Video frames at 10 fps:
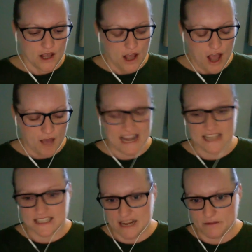
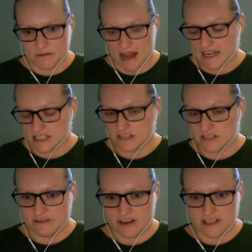let's take Black history,
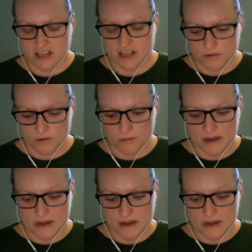for example.